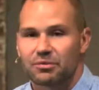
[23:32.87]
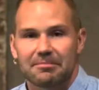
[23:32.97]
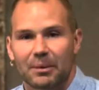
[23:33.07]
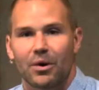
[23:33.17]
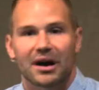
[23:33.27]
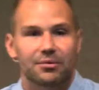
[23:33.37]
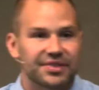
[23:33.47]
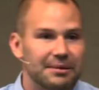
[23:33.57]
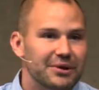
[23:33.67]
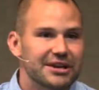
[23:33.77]
We've been walking with
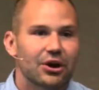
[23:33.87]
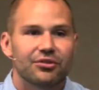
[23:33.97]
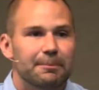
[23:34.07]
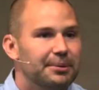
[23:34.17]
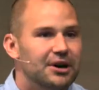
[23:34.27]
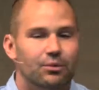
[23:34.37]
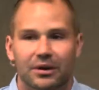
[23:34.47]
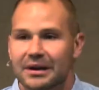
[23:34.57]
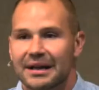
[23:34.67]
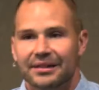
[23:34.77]
him. We know the book.
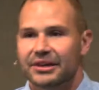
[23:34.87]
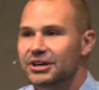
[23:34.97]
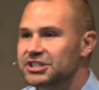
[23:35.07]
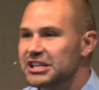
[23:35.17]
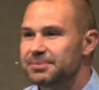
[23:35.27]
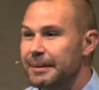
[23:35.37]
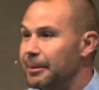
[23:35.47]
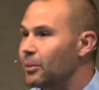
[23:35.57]
We're the good teaching people.